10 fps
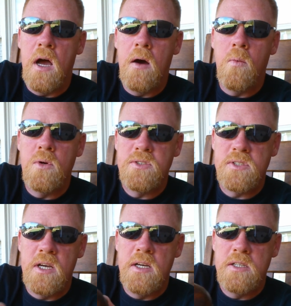I would
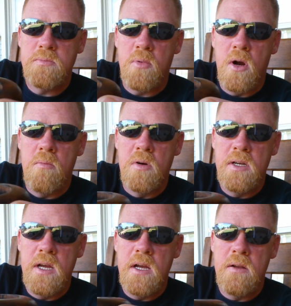say is
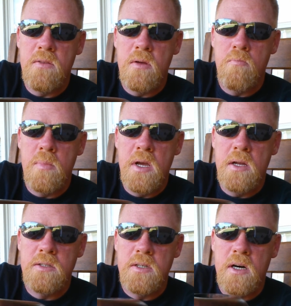probably in the
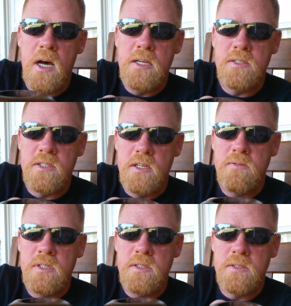mid to late
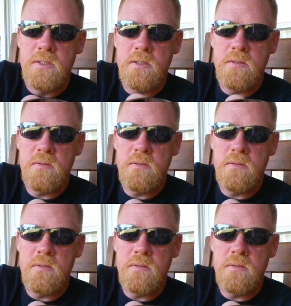70s.